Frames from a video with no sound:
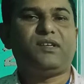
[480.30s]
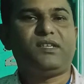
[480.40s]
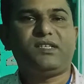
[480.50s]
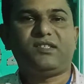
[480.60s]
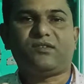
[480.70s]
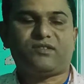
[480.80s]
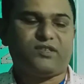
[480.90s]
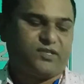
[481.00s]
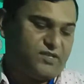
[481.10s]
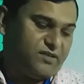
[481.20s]
It is
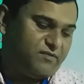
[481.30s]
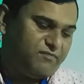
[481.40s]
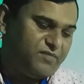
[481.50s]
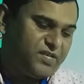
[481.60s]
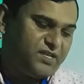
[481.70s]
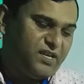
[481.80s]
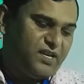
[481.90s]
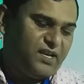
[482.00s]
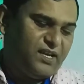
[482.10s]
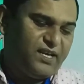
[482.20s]
uncertain. But
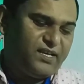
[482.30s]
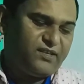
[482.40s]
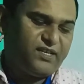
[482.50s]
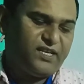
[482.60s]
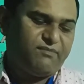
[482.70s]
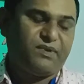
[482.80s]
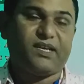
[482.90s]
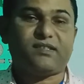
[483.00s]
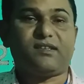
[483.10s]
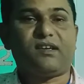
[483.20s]
let the dead
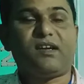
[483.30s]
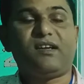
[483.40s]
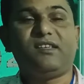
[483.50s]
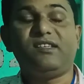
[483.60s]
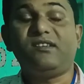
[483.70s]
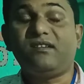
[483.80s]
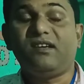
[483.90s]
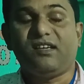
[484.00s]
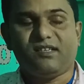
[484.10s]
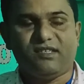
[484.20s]
pass. And here
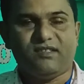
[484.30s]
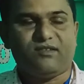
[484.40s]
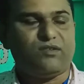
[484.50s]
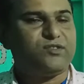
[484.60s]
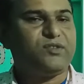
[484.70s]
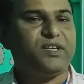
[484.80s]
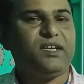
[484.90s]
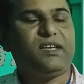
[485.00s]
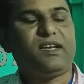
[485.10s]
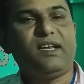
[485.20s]
is also
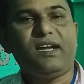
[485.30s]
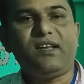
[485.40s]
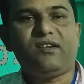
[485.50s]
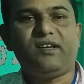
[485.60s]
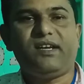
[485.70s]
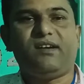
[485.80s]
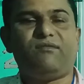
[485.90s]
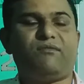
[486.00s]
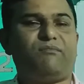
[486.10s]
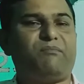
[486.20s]
telling, let the
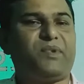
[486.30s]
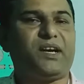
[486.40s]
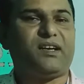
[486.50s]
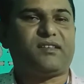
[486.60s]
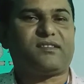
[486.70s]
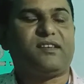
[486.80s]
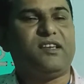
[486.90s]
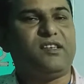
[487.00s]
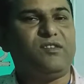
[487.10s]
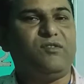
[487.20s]
dead past.
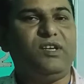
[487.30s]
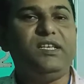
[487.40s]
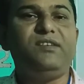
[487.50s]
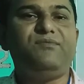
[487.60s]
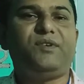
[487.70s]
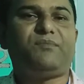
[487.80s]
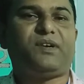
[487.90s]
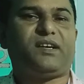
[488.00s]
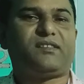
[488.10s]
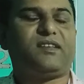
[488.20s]
You leave the
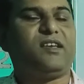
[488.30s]
past.